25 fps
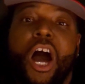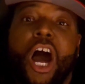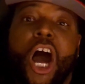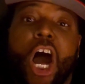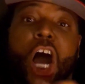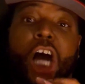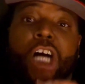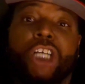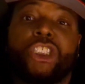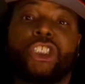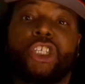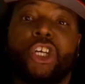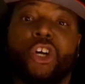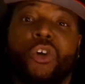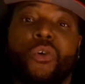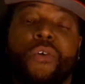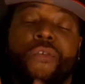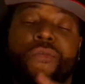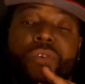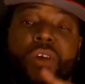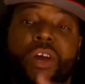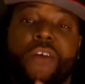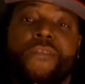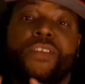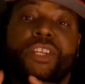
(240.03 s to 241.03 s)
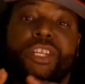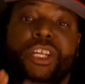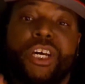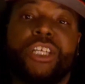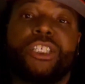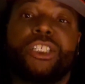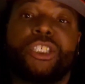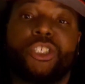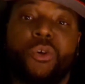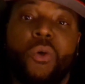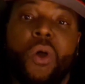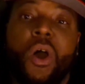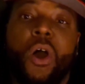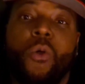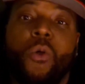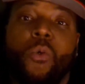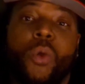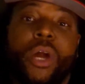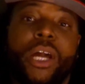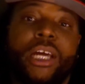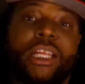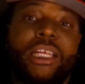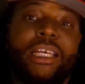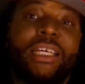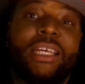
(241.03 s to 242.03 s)
Also, if you haven't done so
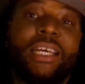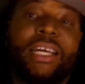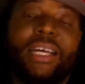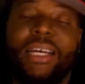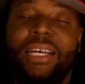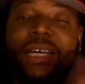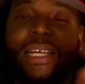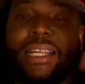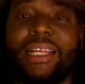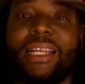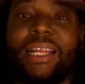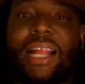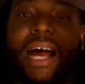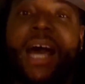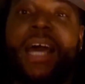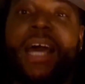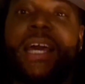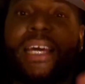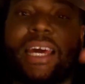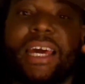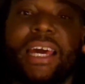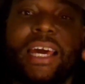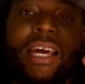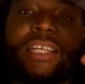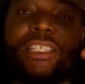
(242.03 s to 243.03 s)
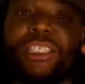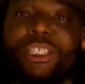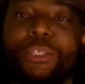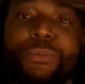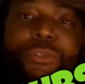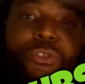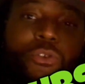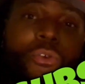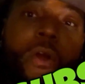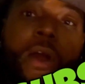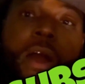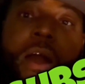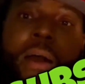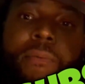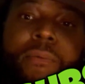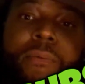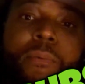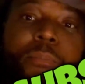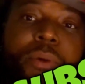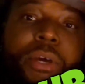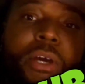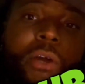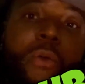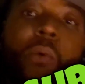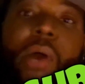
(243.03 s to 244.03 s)
already, like and subscribe to
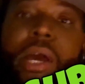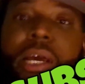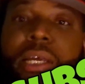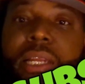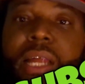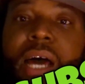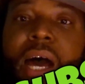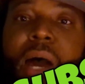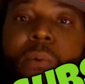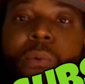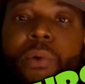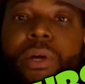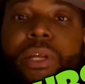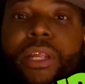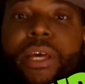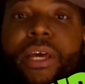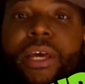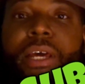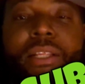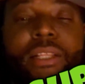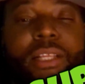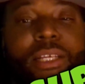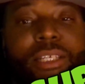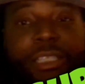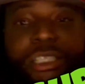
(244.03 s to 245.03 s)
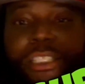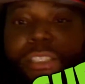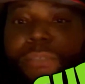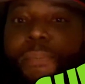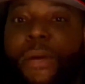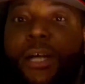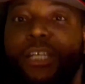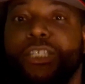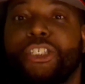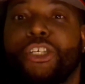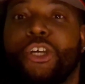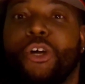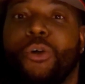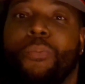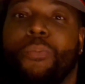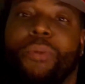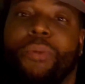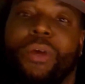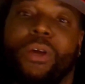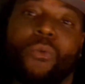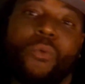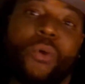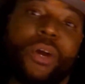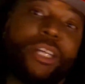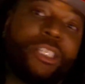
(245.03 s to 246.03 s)
Big Wayne 918. This is my show,
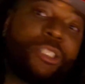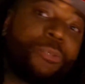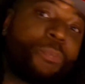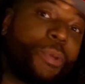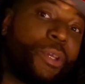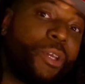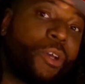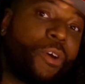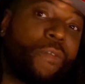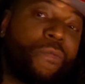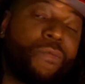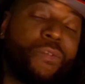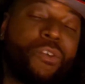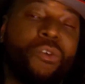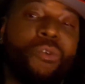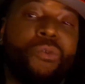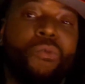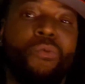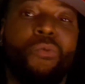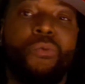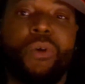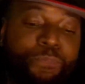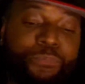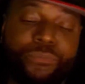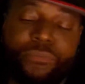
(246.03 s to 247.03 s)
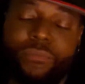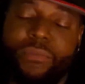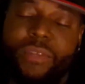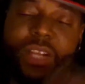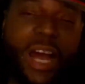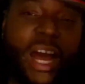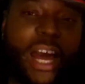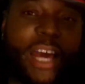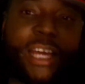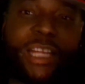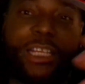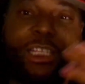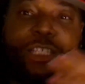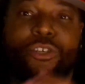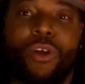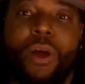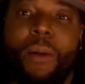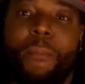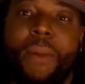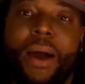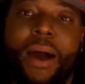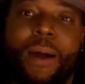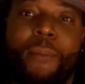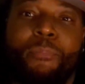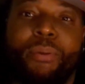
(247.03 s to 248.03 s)
Big Wayne's POV. I get to drop
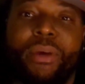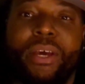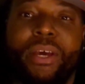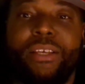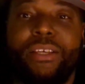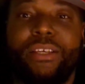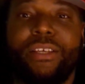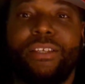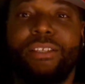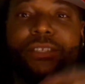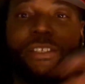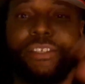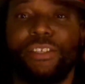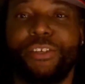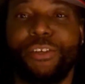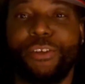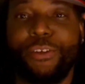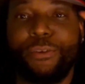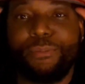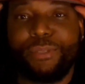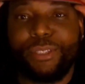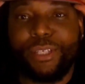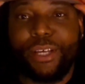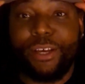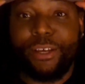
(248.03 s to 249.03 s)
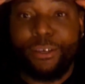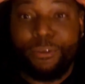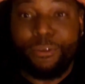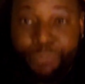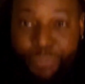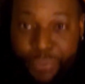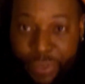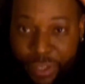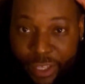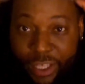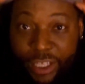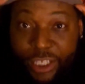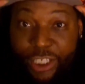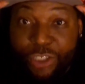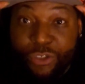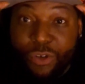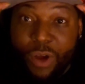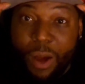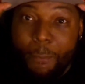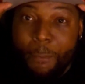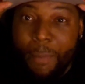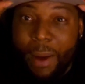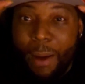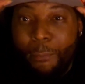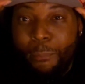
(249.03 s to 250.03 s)
my opinion, you know what I'm saying? I get to
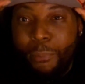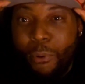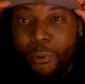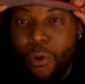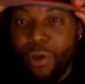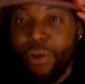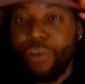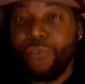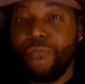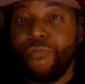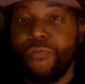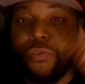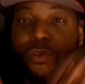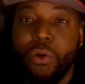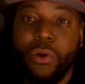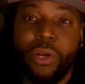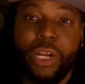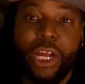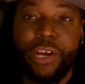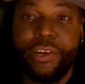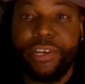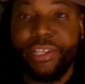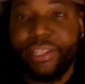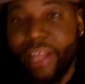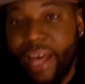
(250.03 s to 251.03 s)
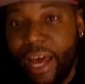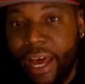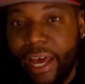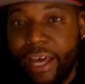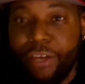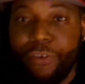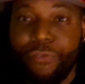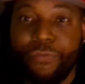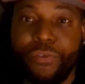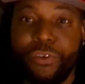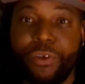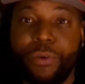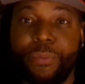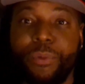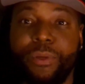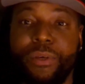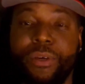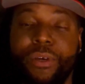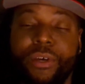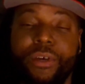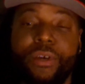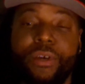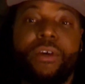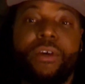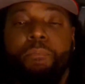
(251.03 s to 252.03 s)
drop my point of view on everything, you feel me?
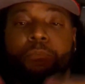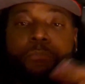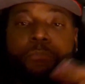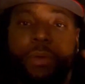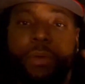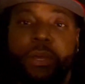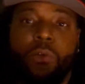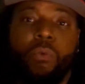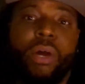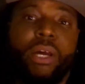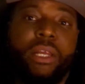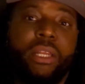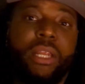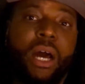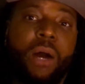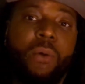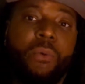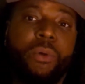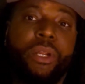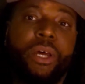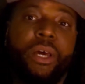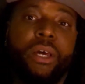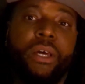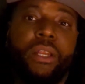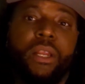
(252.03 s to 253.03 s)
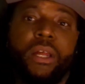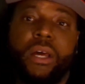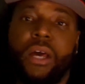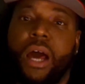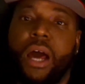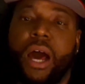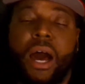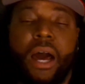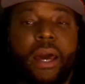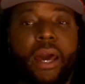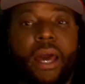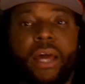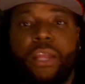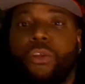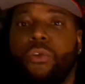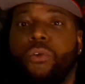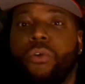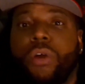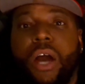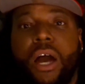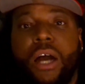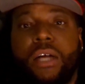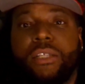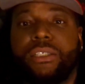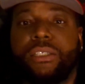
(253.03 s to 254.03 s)
Big Wayne 918. I got new
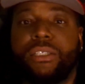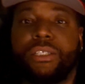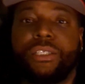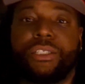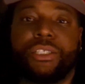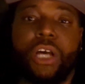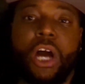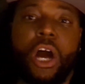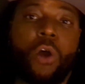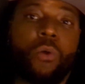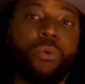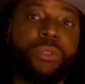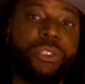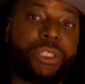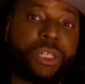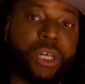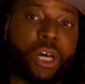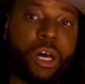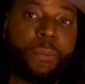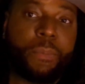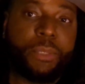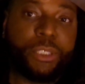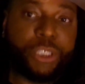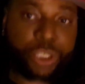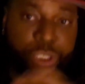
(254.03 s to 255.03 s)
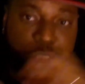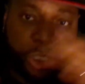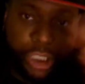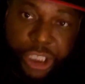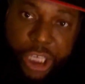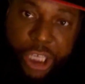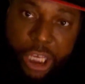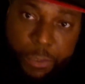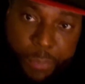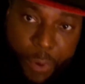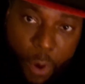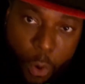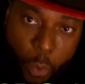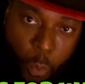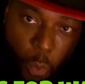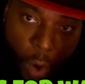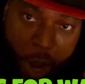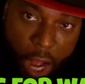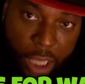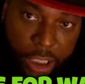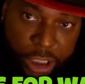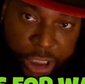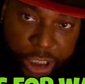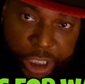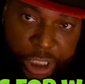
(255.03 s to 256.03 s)
content that's always coming, so just keep on
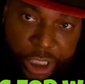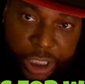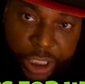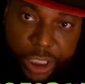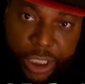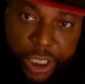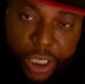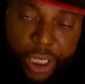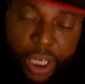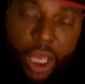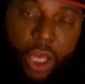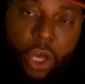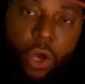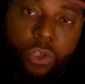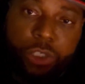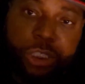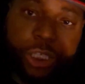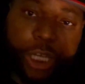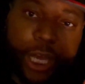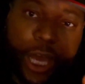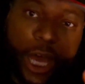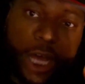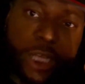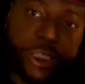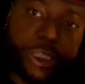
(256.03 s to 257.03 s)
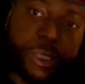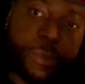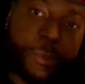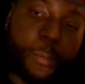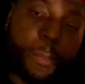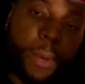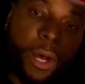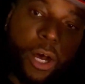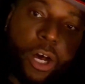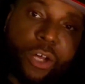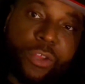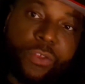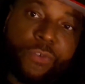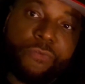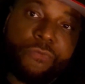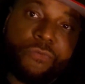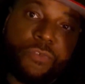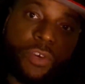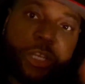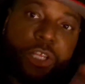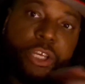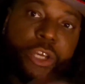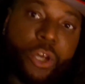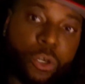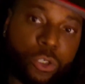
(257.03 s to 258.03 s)
watching. Go check out some of my other
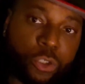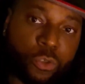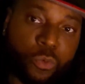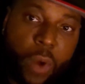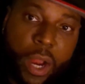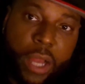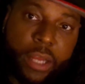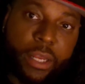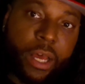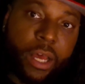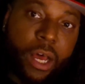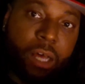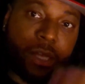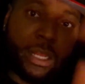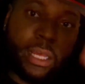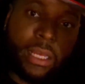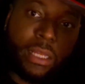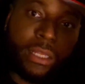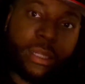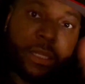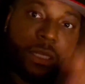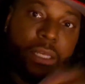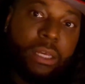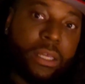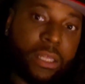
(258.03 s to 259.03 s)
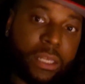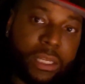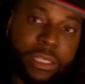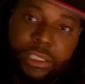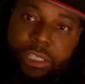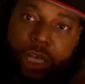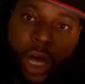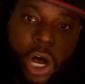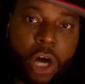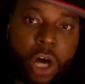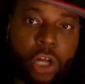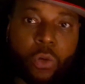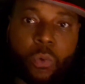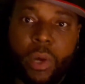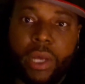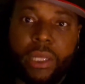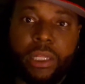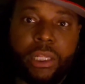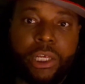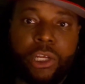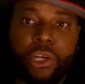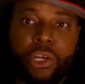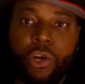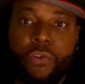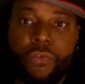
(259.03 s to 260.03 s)
videos right now. They lit. It's all the way
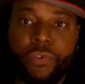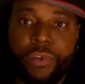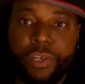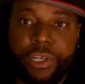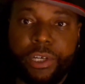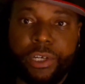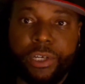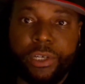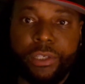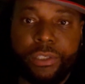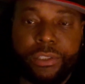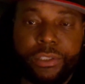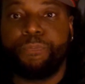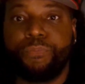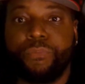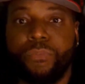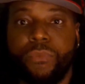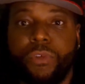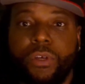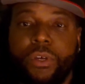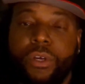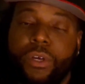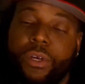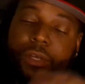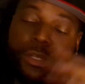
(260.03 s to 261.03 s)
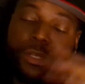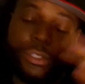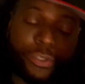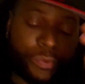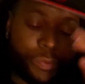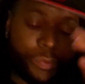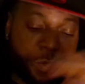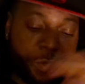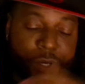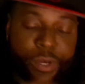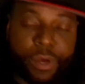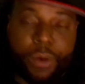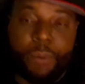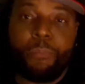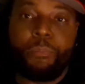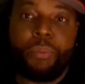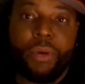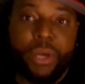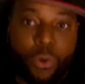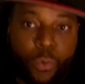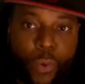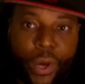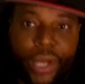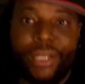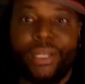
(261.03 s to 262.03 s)
lit over here. So yeah,
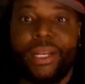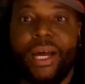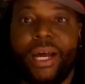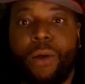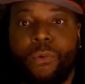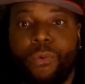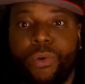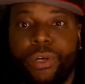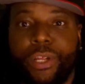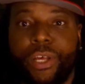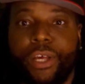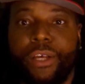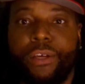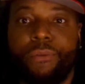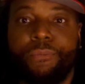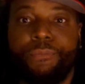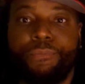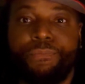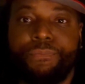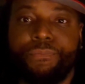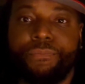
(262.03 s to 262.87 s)
Big Wayne 918.